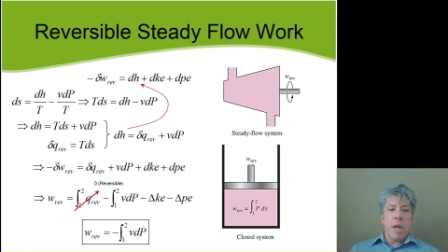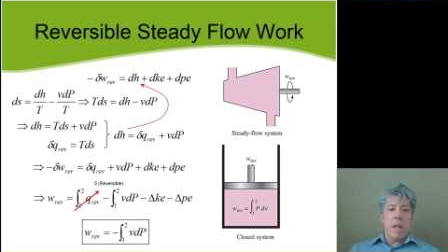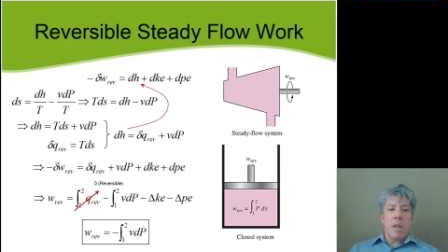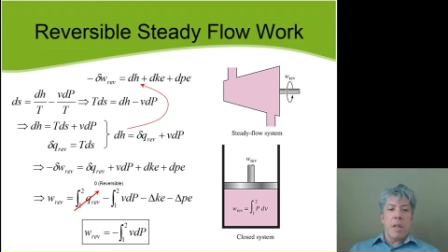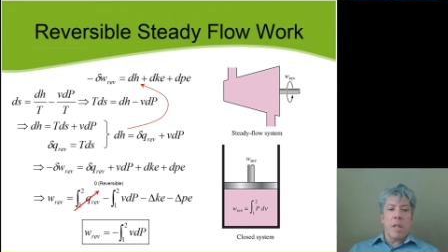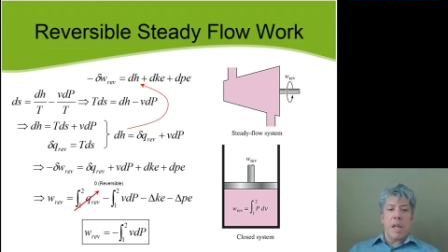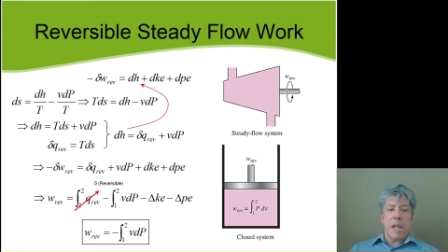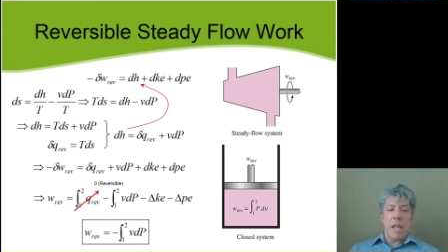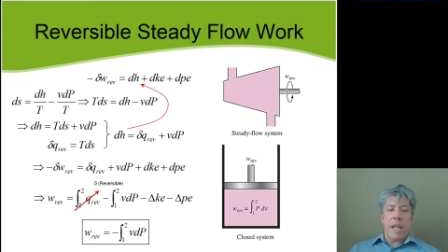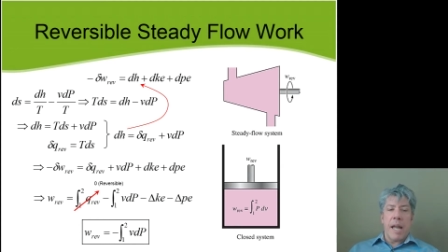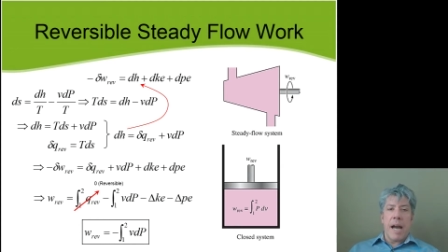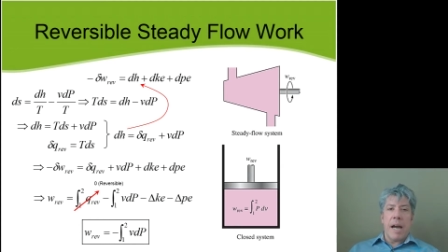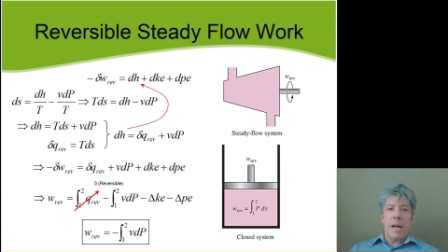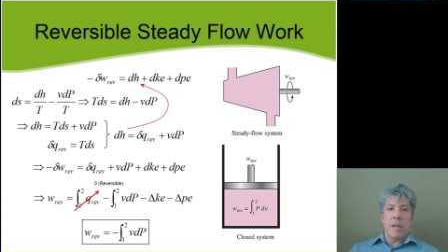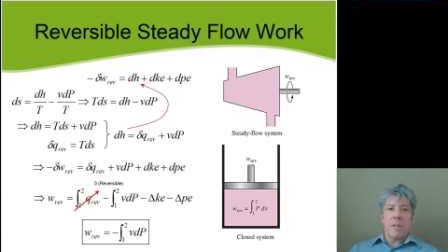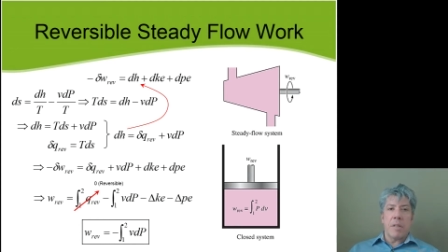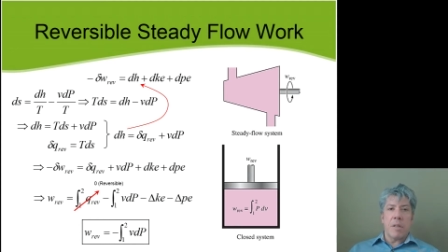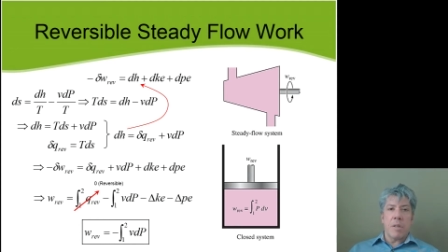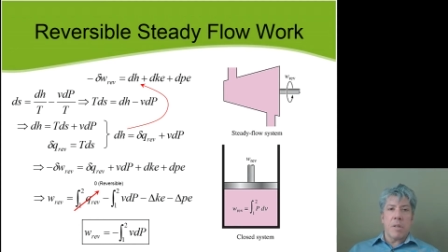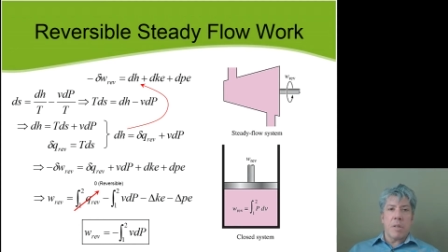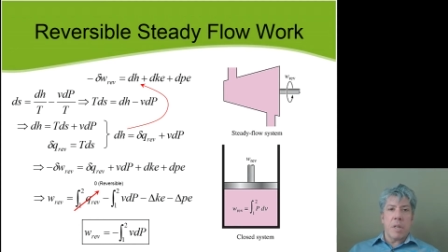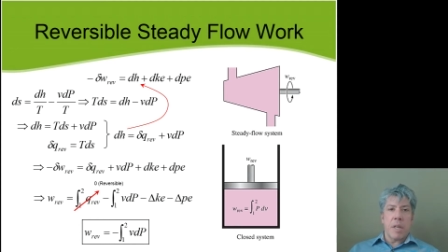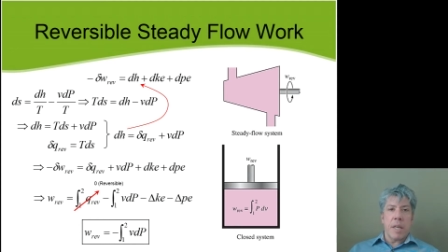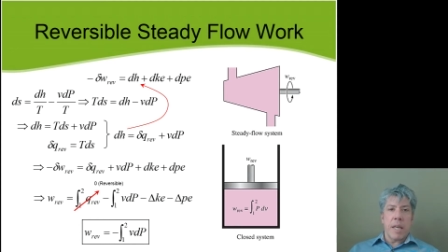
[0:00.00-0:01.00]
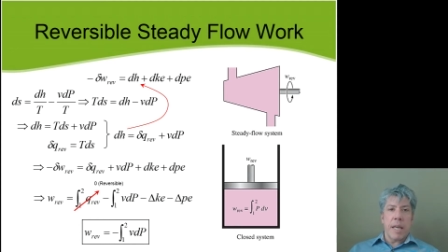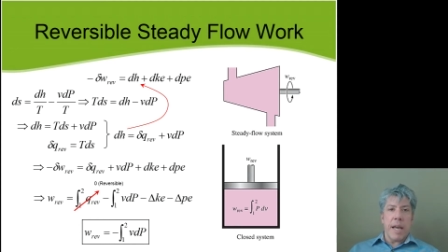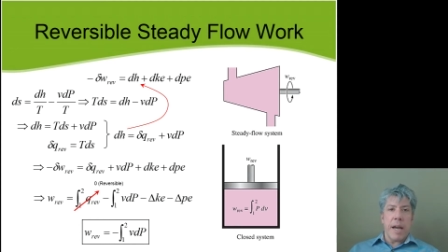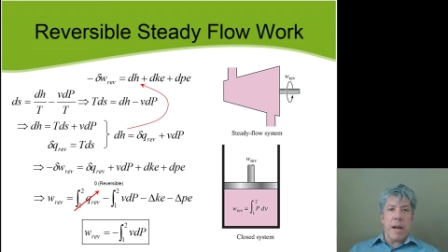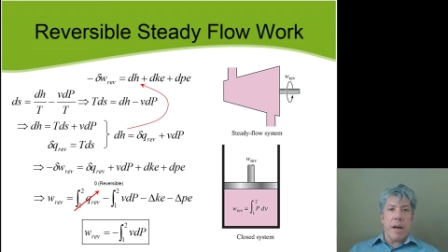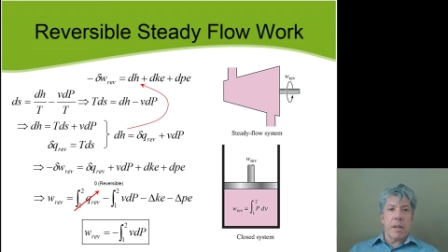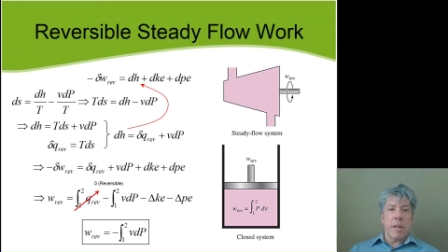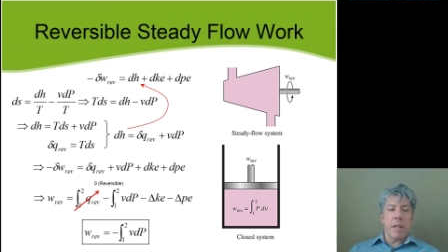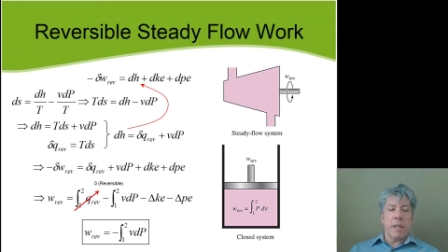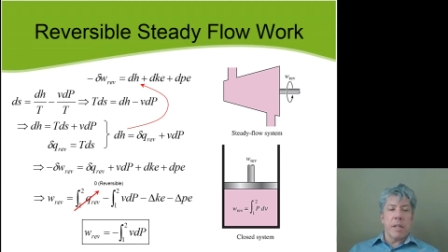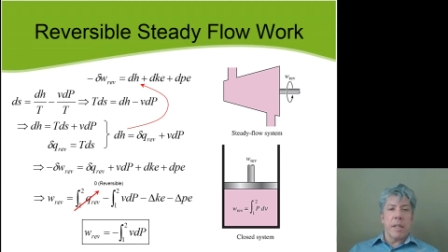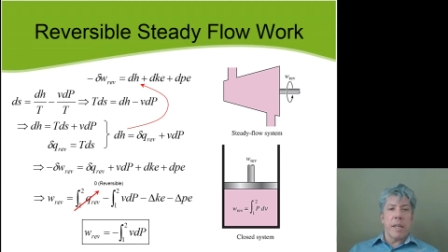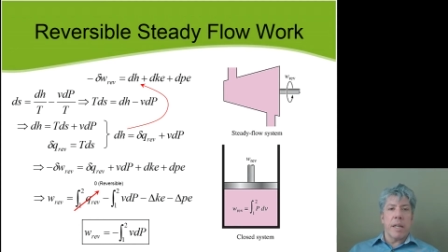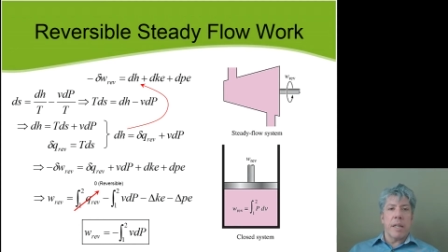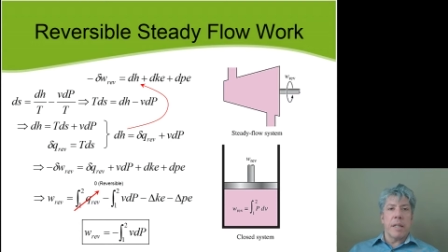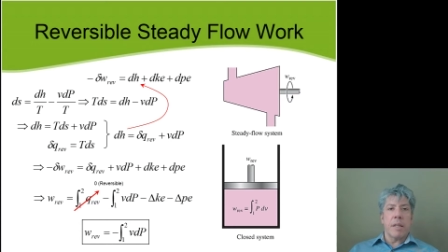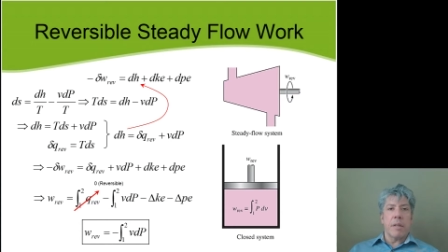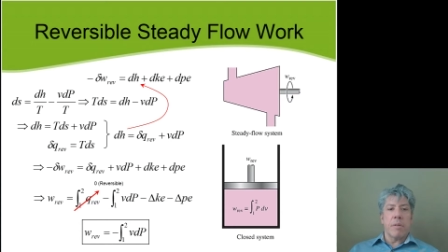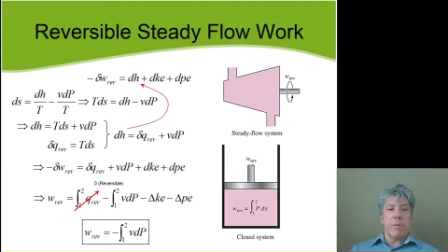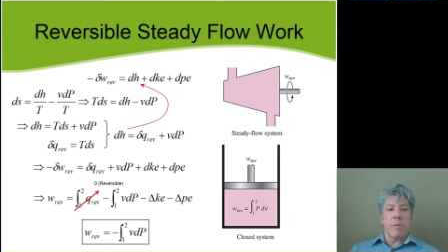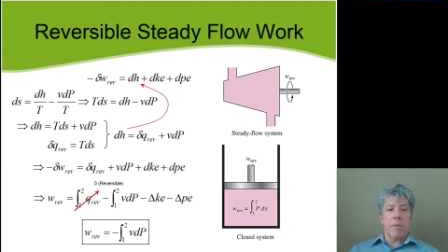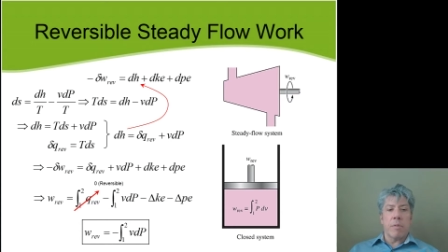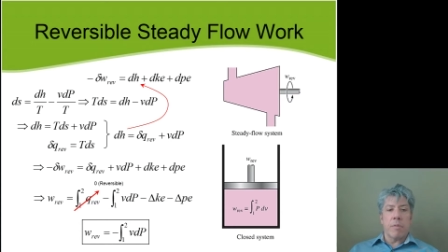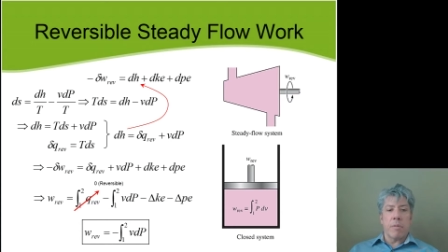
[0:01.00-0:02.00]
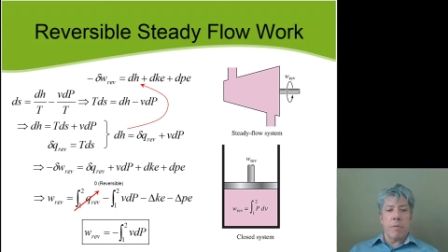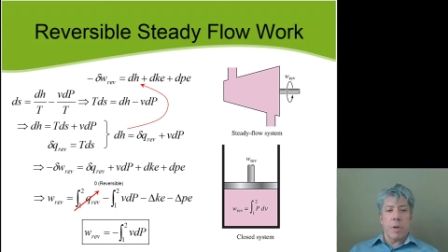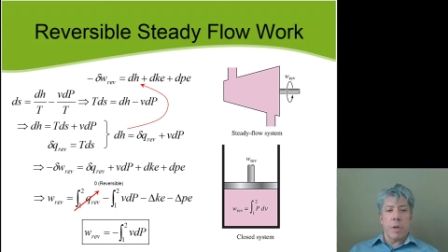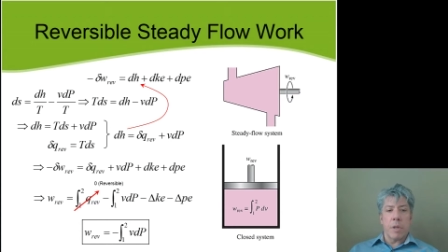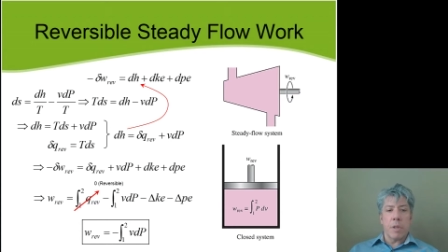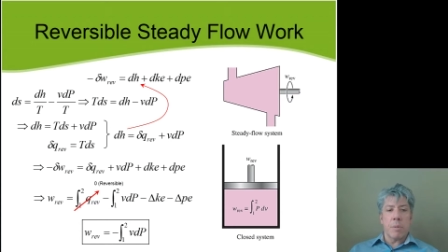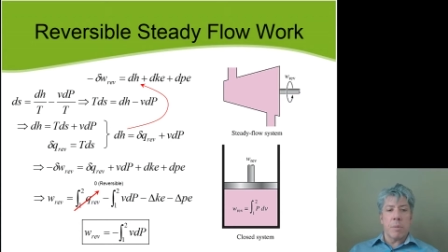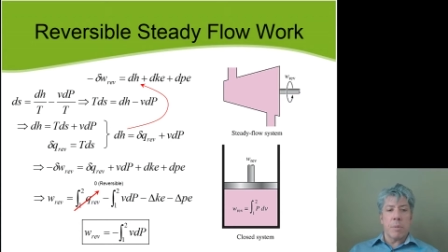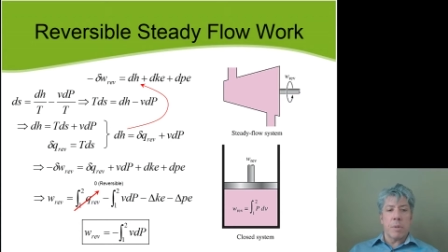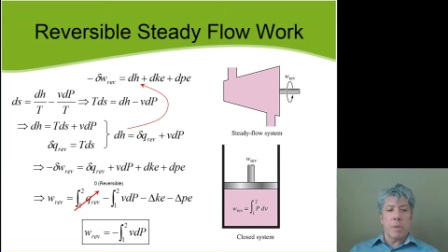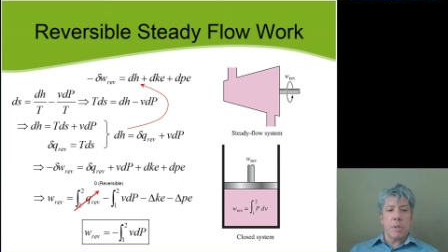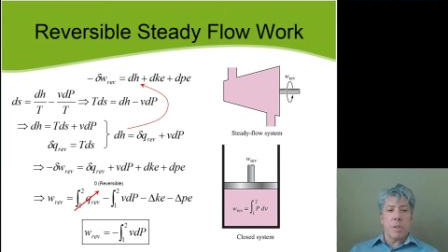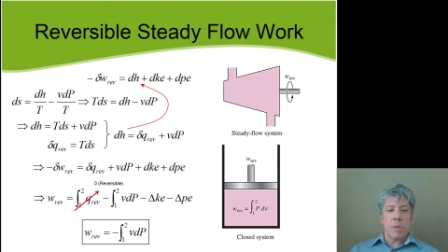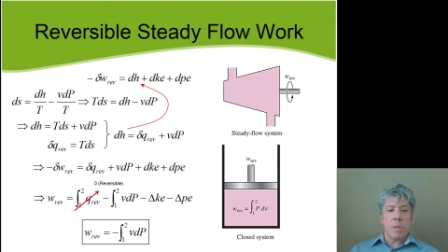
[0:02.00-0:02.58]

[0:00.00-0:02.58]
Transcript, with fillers: that allows us to calculate the reversible